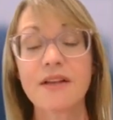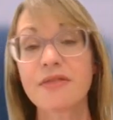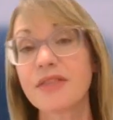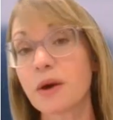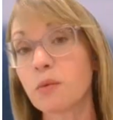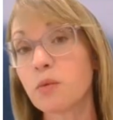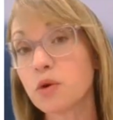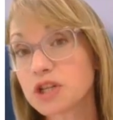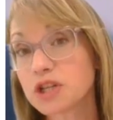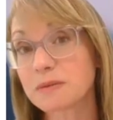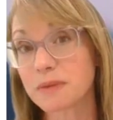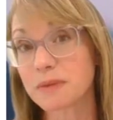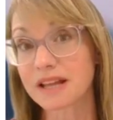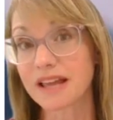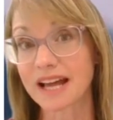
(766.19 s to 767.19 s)
There wouldn't
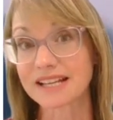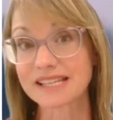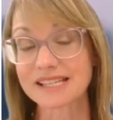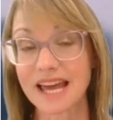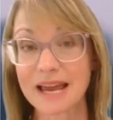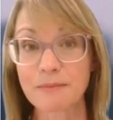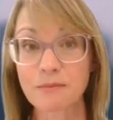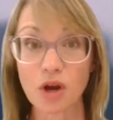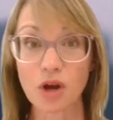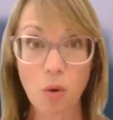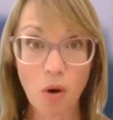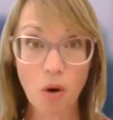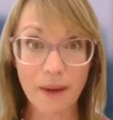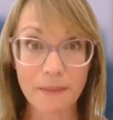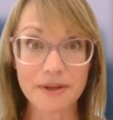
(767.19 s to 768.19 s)
be that same
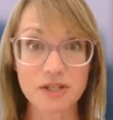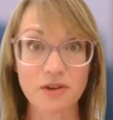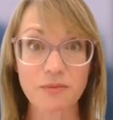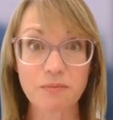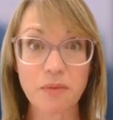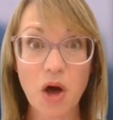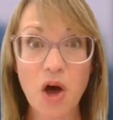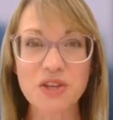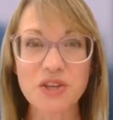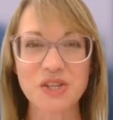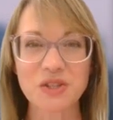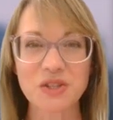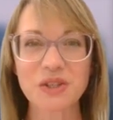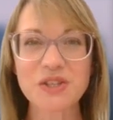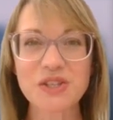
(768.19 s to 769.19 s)
requirement of
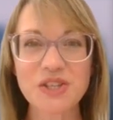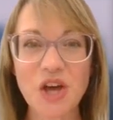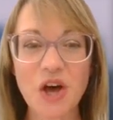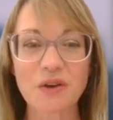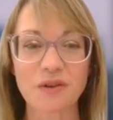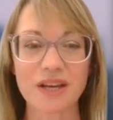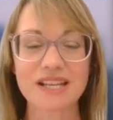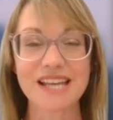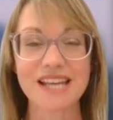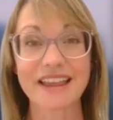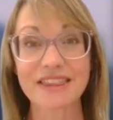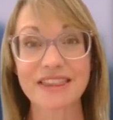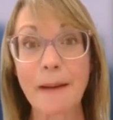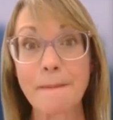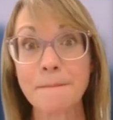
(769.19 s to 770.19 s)
personal service
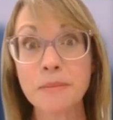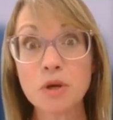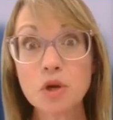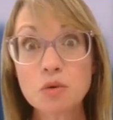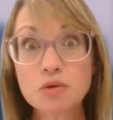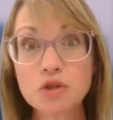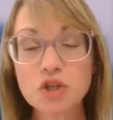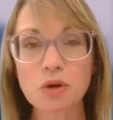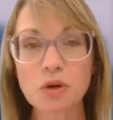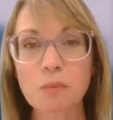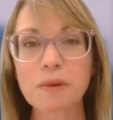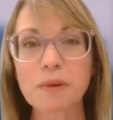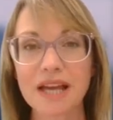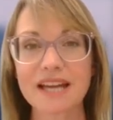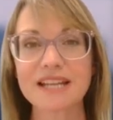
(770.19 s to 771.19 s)
and that mutual
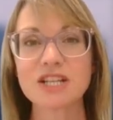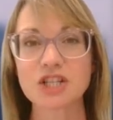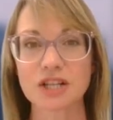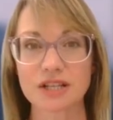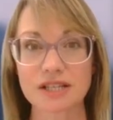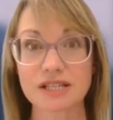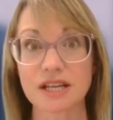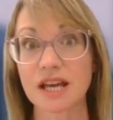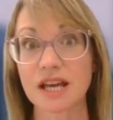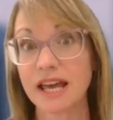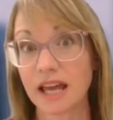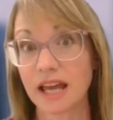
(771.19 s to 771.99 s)
obligations to,